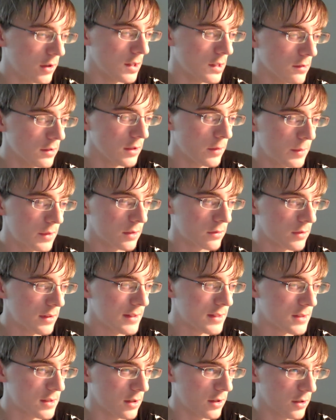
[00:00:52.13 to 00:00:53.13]
little bit of
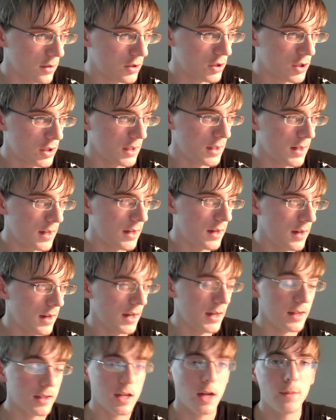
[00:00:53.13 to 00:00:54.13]
research, and
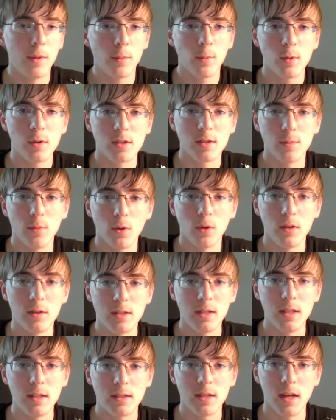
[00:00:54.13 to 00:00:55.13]
I come up with some more
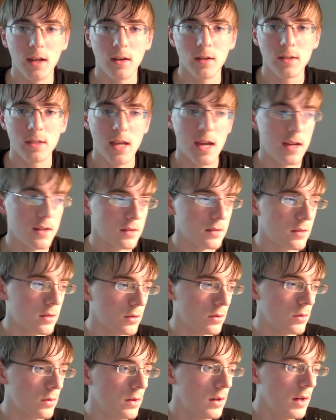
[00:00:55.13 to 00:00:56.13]
details as
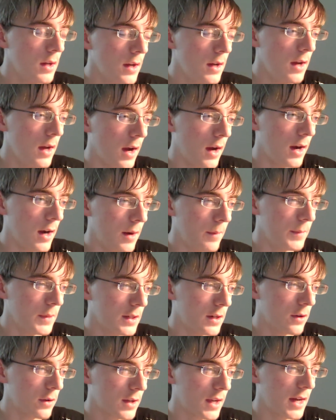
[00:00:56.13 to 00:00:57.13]
to
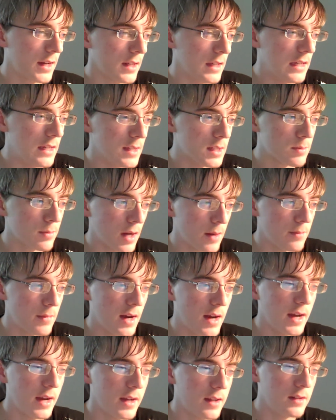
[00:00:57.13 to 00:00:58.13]
kind of ease my
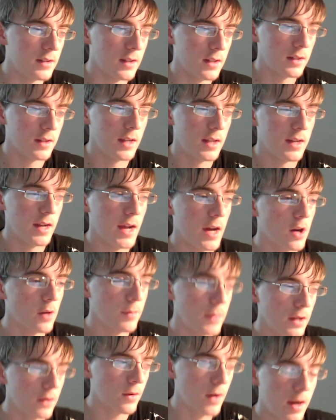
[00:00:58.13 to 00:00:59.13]
mind and help
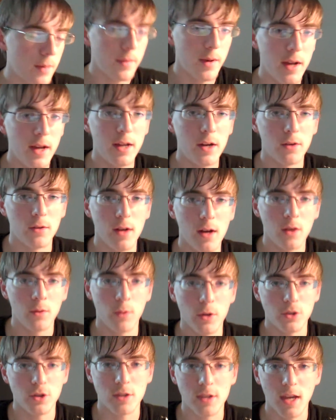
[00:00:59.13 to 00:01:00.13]
me wrap my head around
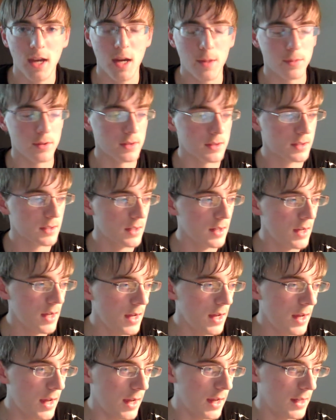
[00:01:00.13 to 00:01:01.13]
what just happened.
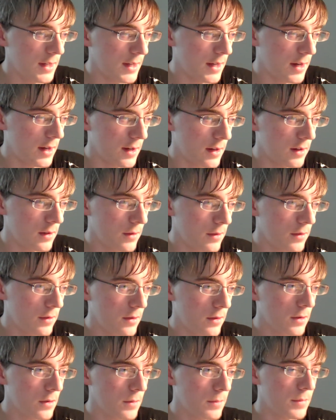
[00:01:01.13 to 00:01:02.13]
And
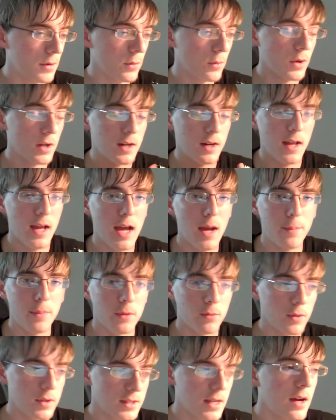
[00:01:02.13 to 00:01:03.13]
but what had
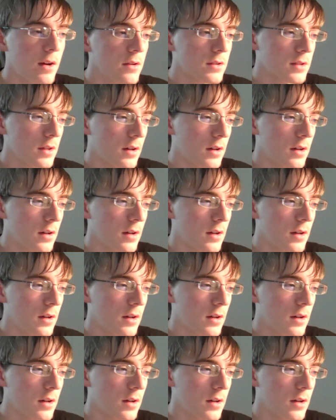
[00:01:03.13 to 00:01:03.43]
happened was I was